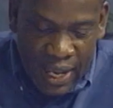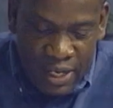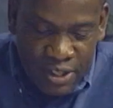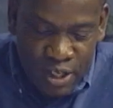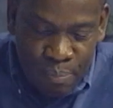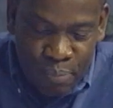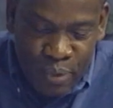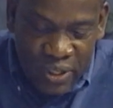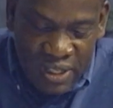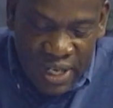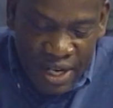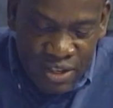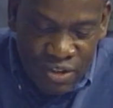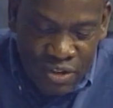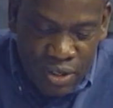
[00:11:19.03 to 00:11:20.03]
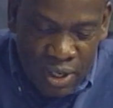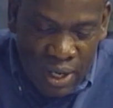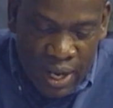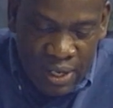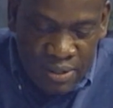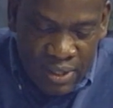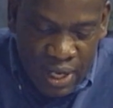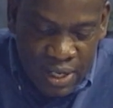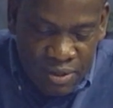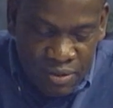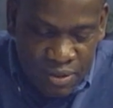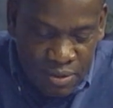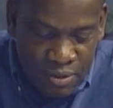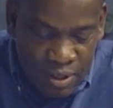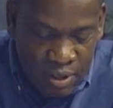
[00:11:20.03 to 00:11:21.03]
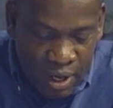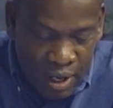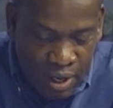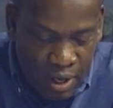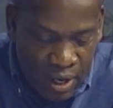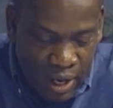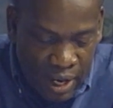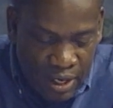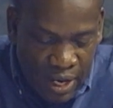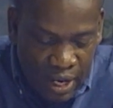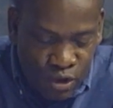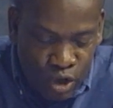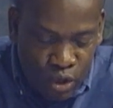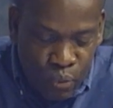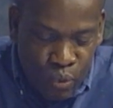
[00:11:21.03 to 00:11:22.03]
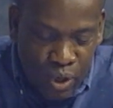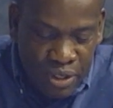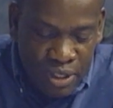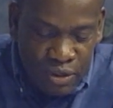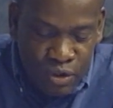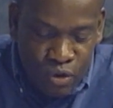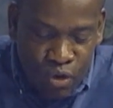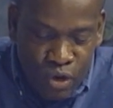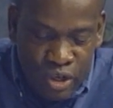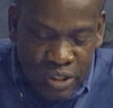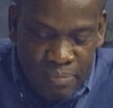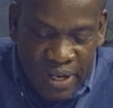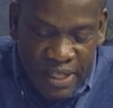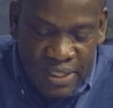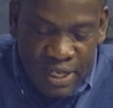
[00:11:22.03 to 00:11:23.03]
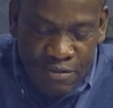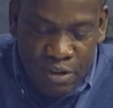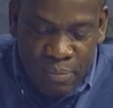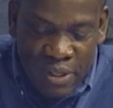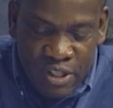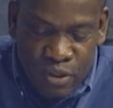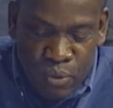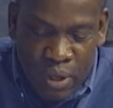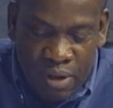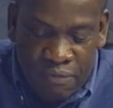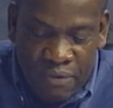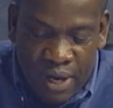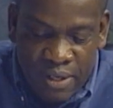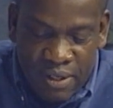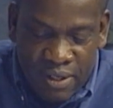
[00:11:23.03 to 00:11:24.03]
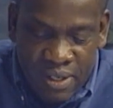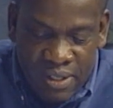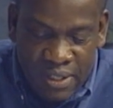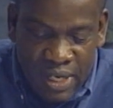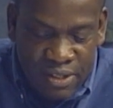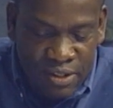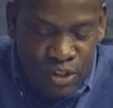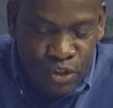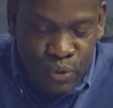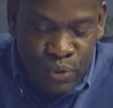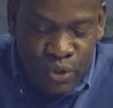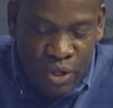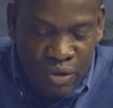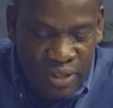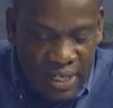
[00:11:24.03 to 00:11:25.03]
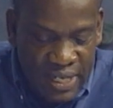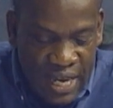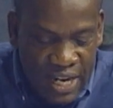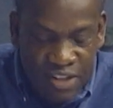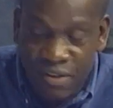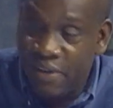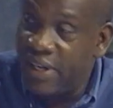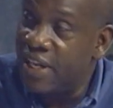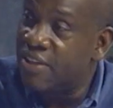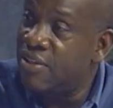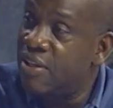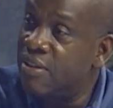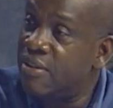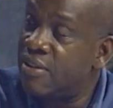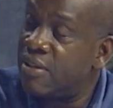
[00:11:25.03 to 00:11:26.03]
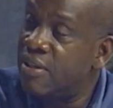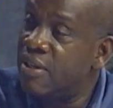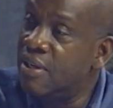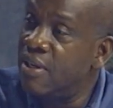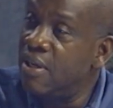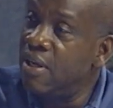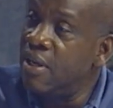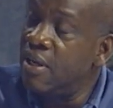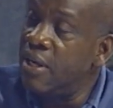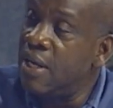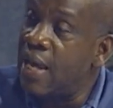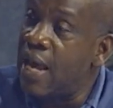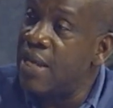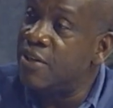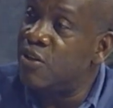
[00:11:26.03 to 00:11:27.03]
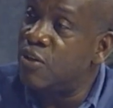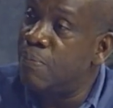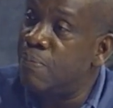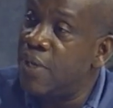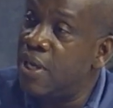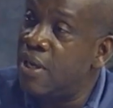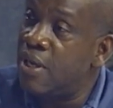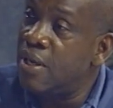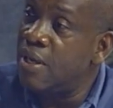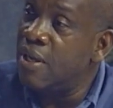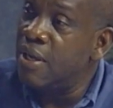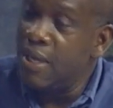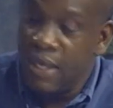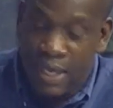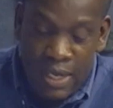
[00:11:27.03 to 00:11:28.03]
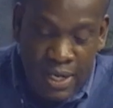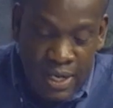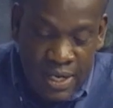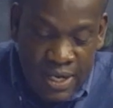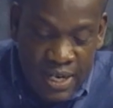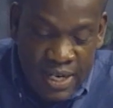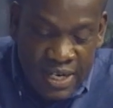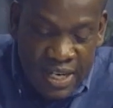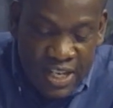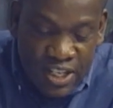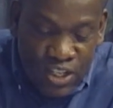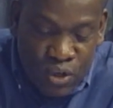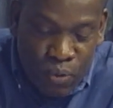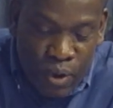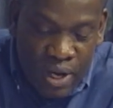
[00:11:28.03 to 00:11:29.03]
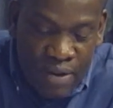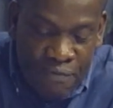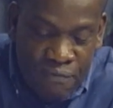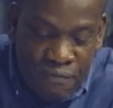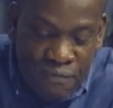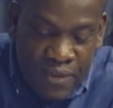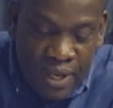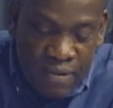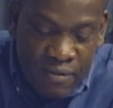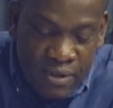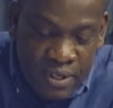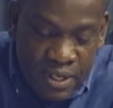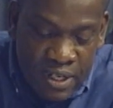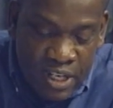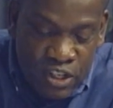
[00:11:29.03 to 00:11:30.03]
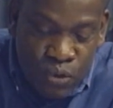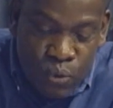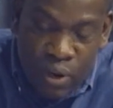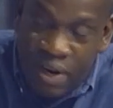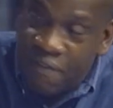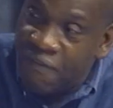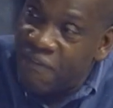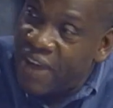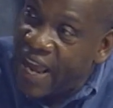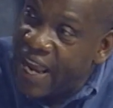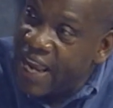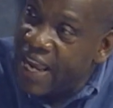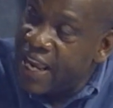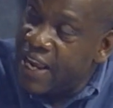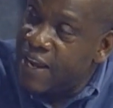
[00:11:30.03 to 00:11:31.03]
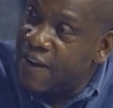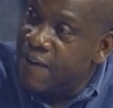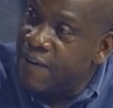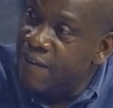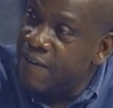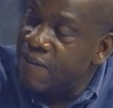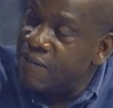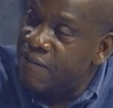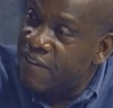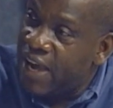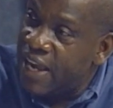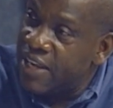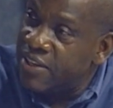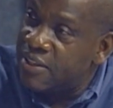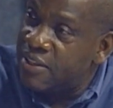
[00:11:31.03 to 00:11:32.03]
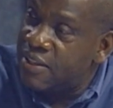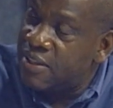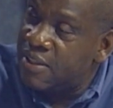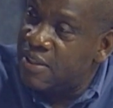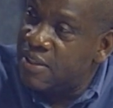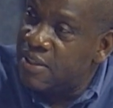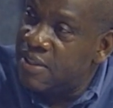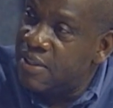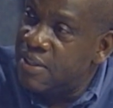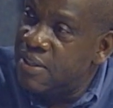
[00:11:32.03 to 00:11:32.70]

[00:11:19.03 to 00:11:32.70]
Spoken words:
as a potential, and not wanting to cause myself to be disqualified to contest the 2009 general elections, it has to be the disqualifying vice